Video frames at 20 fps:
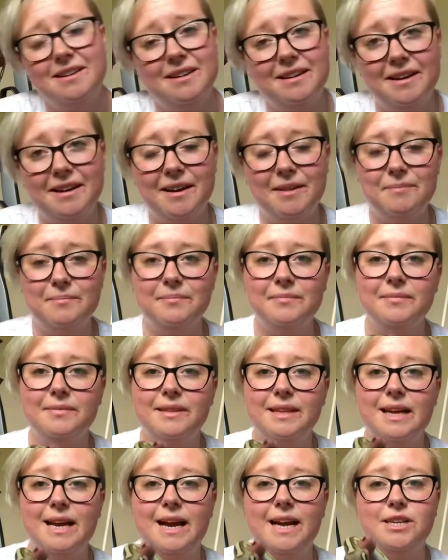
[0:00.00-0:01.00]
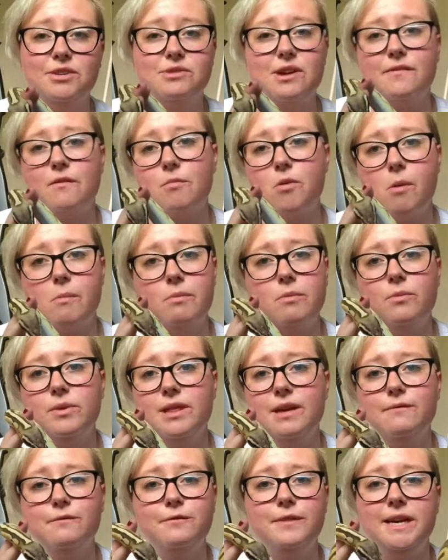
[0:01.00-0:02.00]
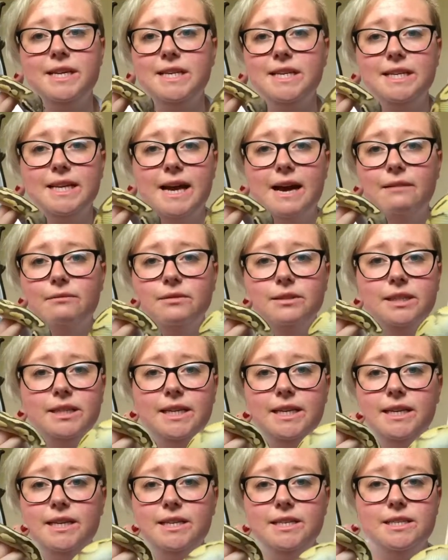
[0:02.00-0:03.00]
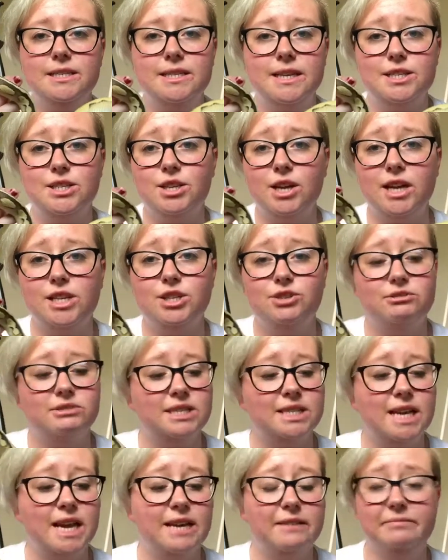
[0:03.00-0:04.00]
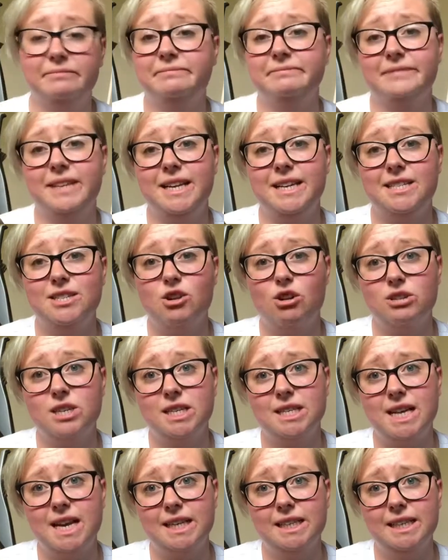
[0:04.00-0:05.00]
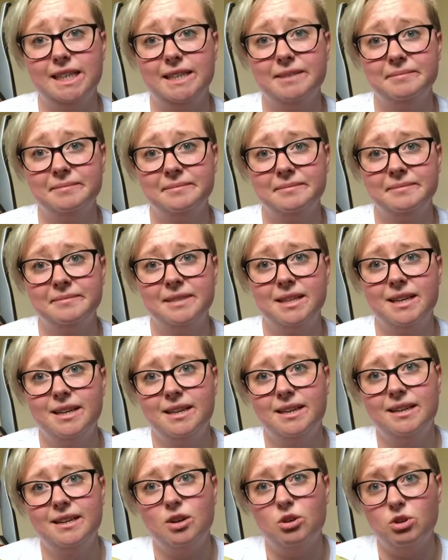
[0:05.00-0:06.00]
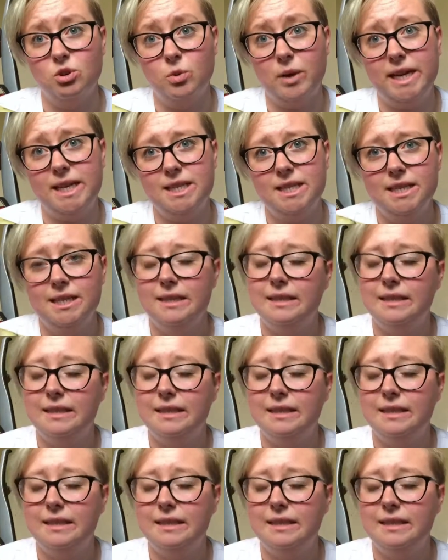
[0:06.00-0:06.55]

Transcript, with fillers: Um, I don't have a problem with him feeding now. He's, as you, as you can see, he's not exactly underweight.